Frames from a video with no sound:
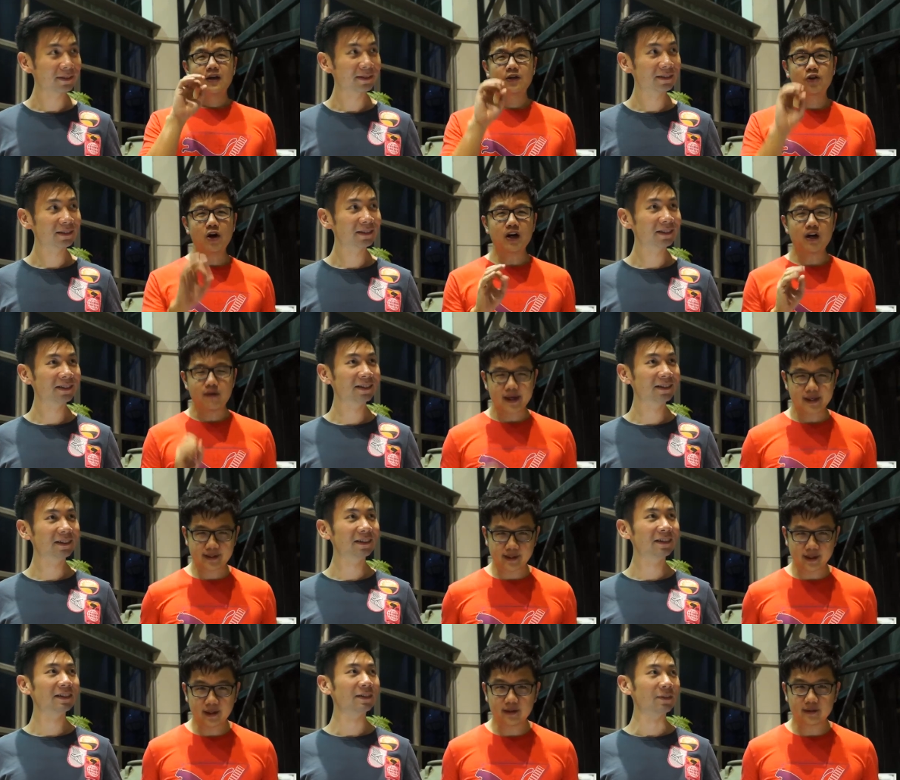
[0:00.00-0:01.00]
Speaker 1: got
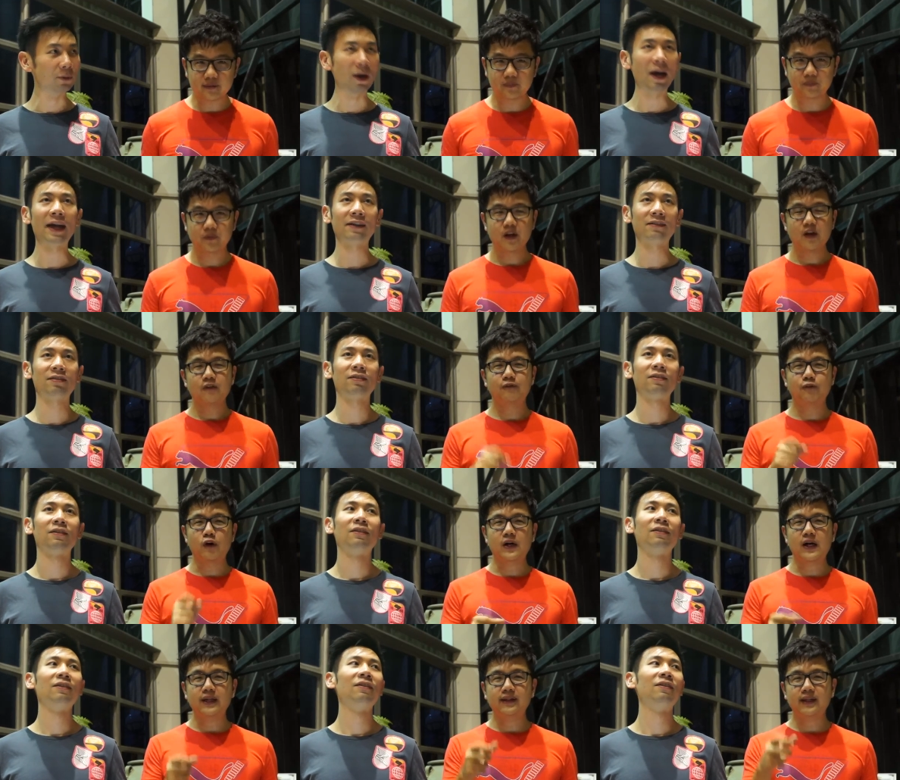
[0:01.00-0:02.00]
arrested. Right. For
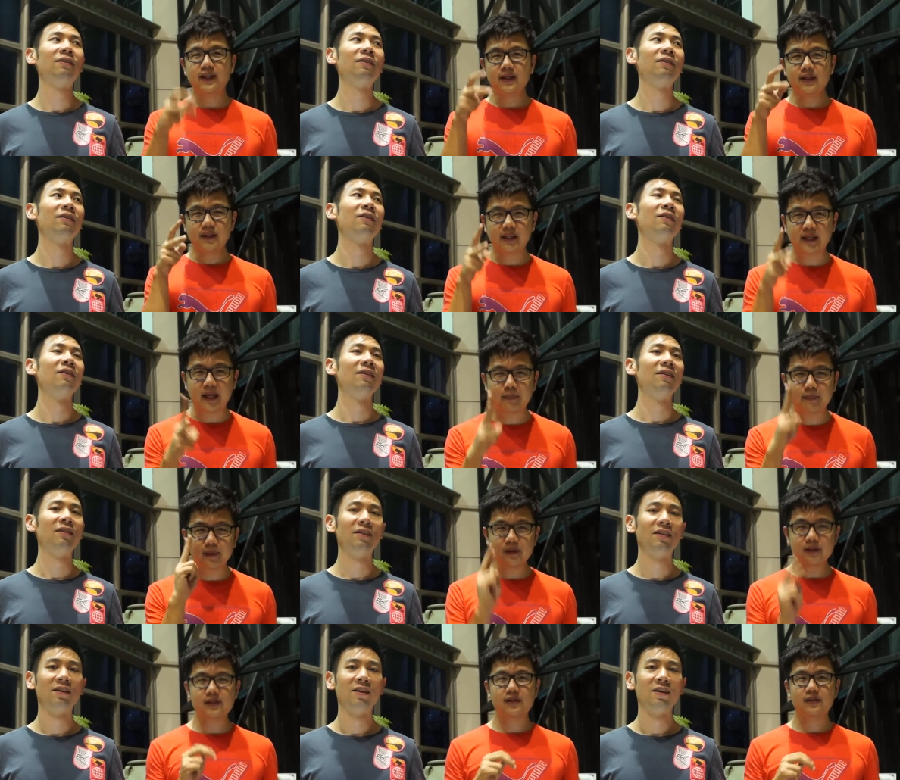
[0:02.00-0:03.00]
cutting
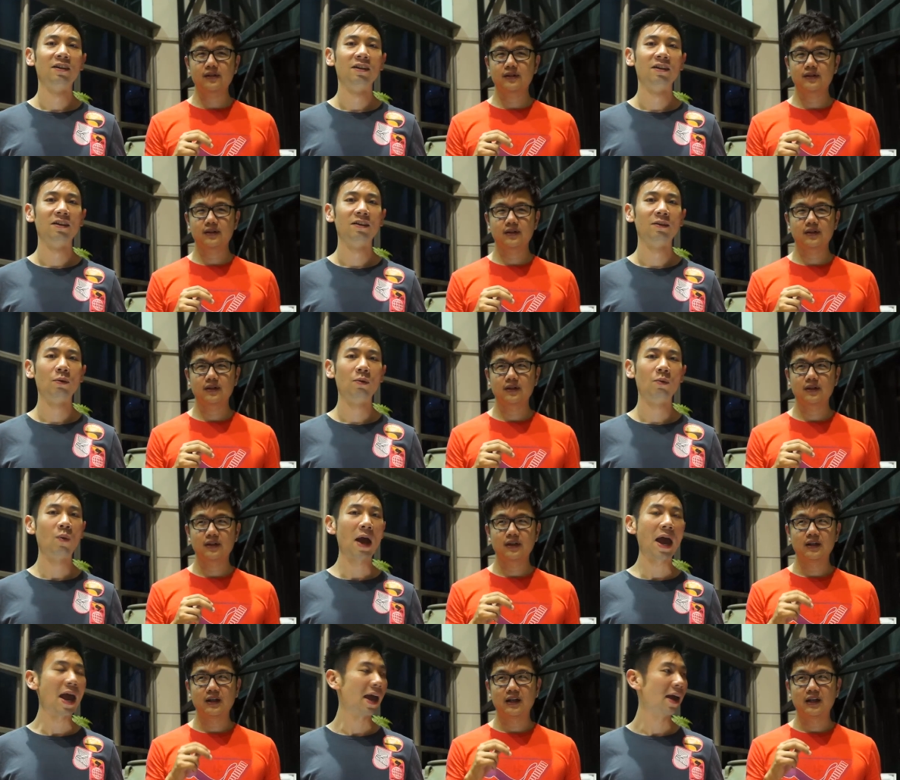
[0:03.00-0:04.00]
cables.
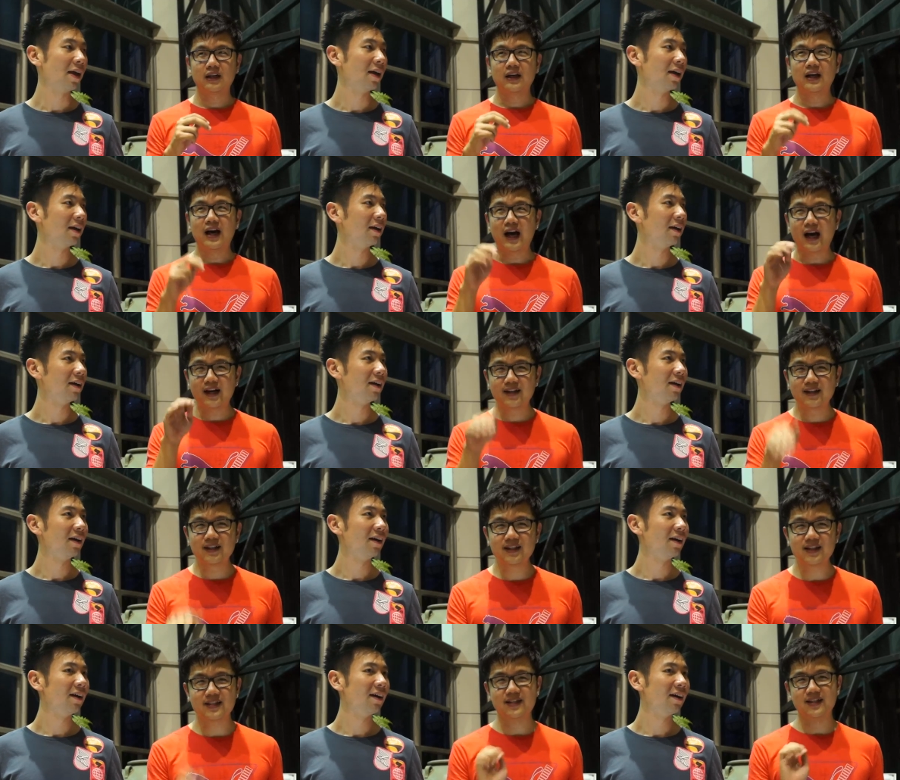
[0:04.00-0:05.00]
Where?
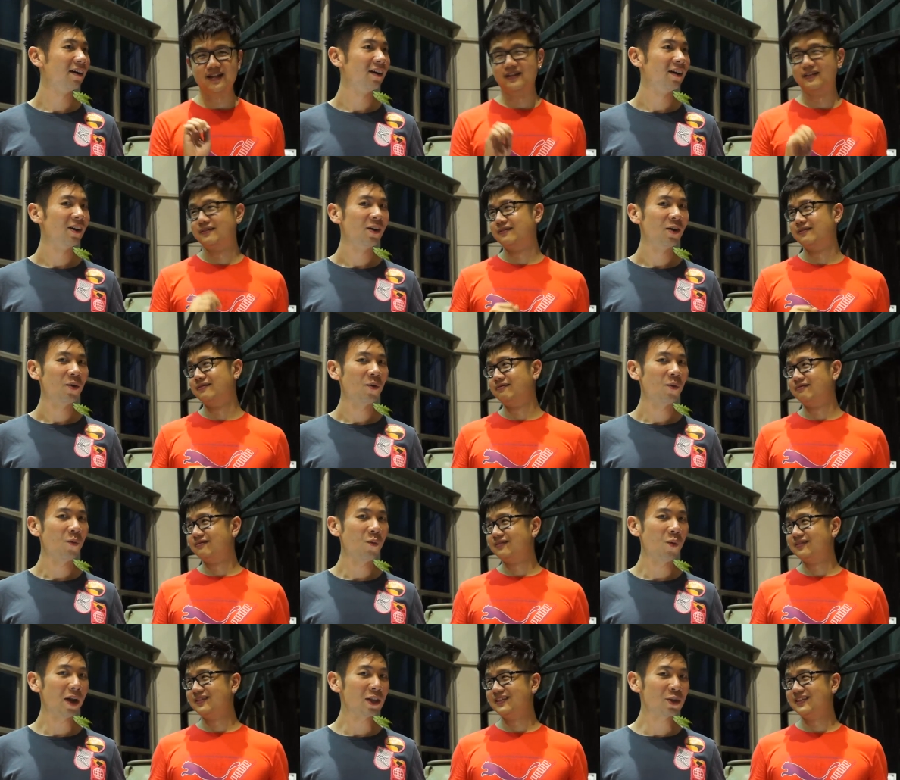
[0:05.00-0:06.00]
Under the sea.
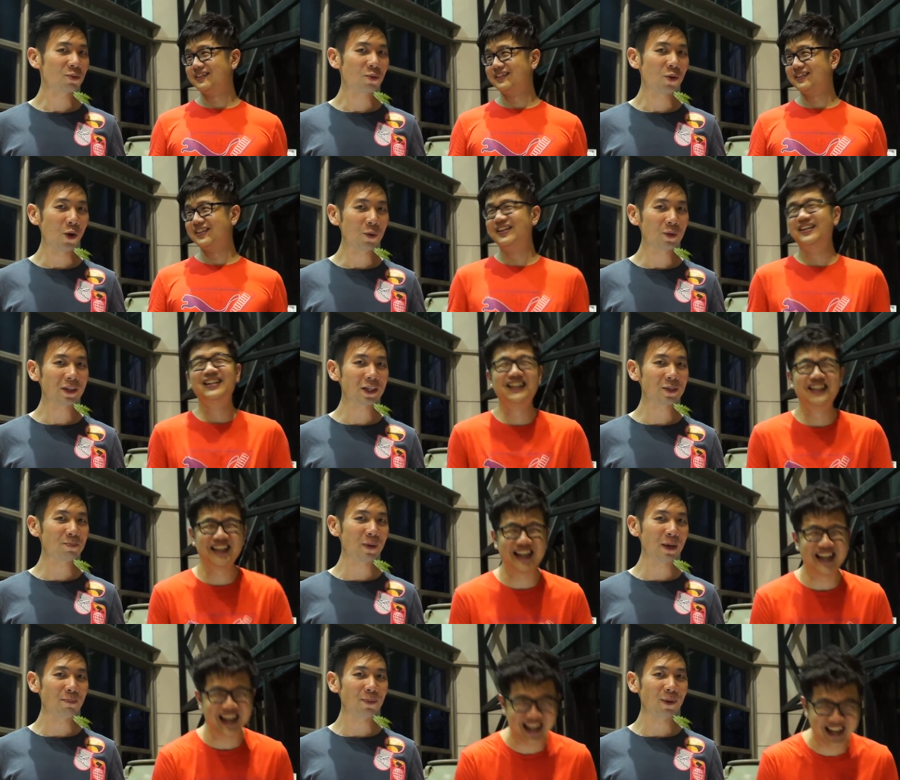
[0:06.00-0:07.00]
Speaker 2: What is wrong with these
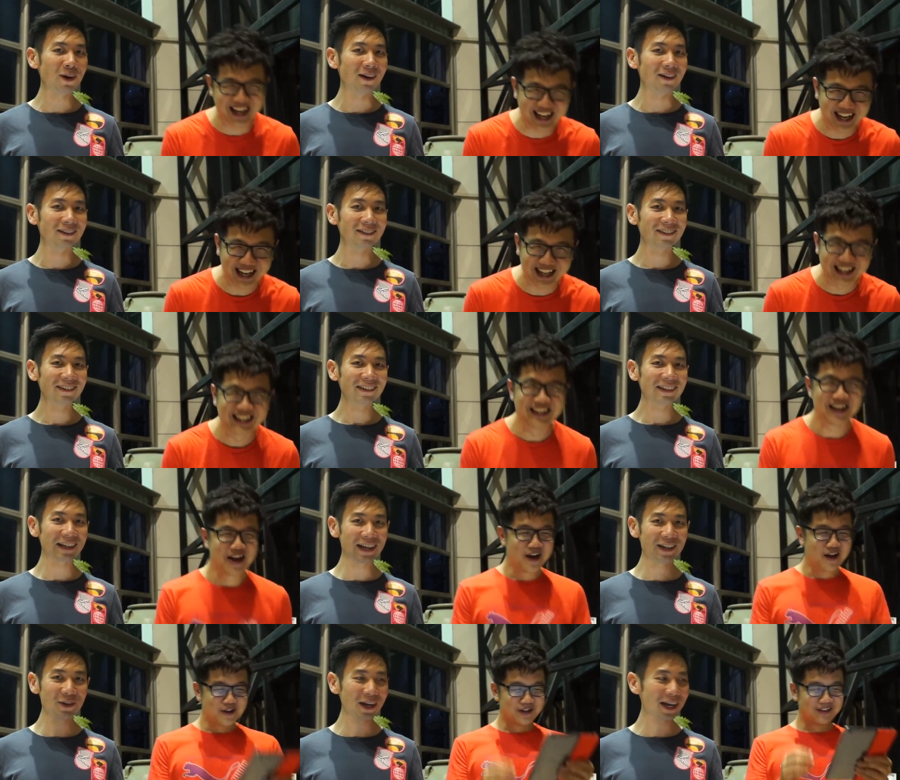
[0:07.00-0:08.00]
Speaker 1: people?
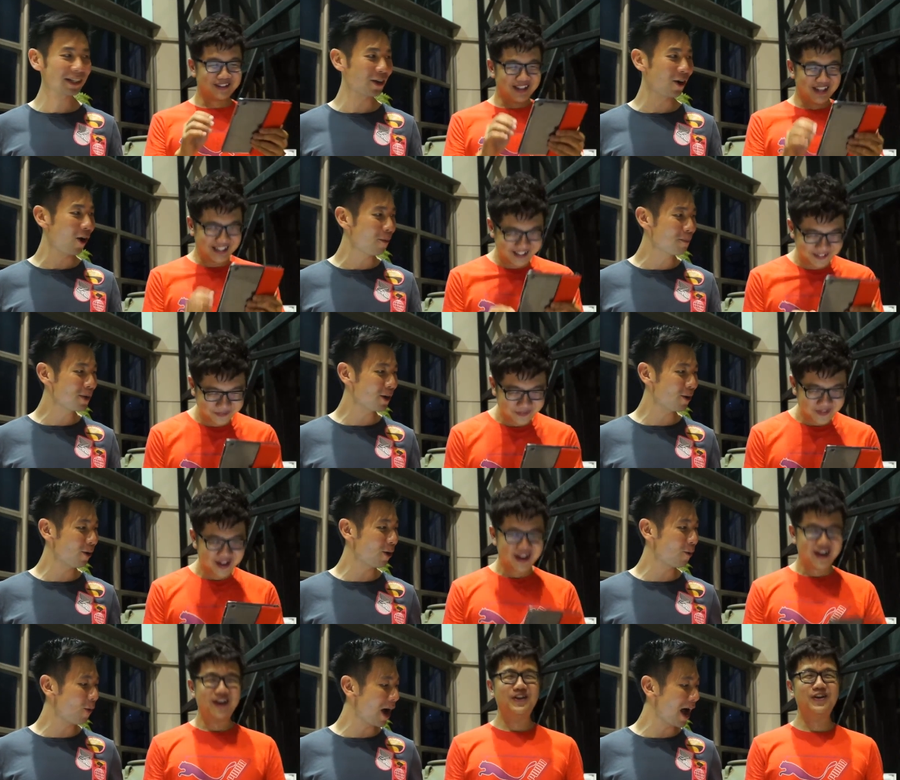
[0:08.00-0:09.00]
They're doing it as a hobby or
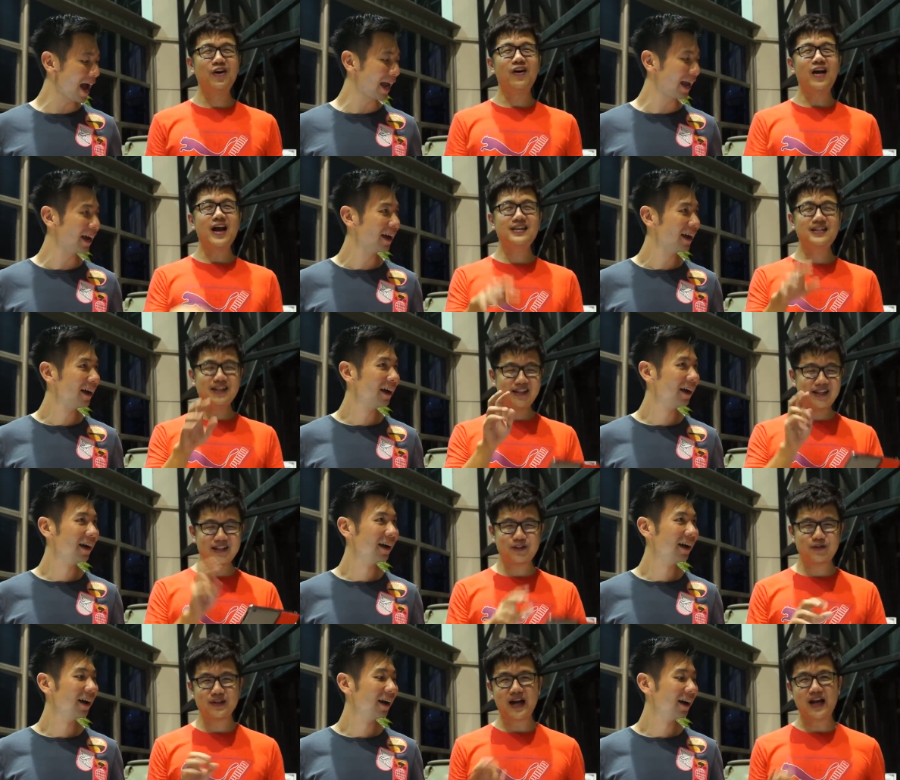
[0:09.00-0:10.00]
what? Why? No, actually
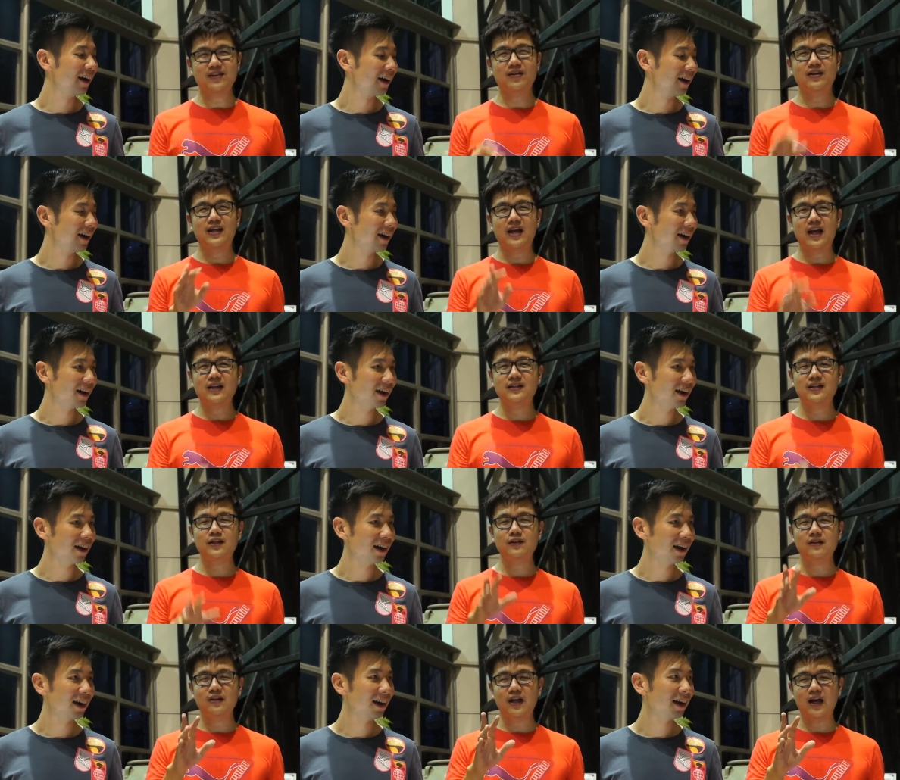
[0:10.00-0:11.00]
these three guys are they're actually
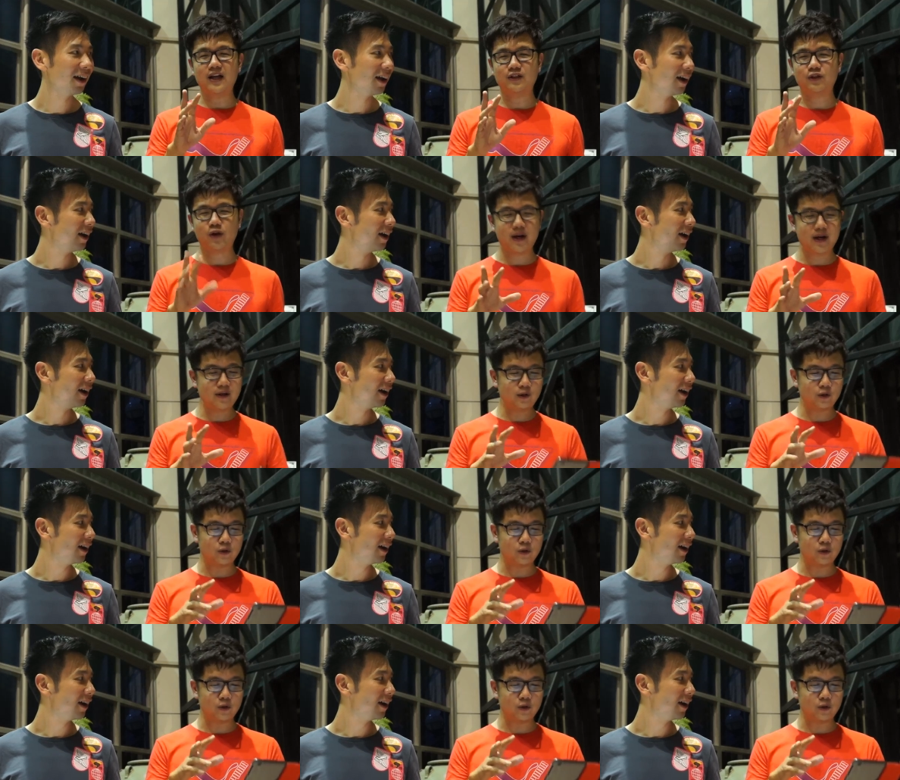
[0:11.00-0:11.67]
uh, trying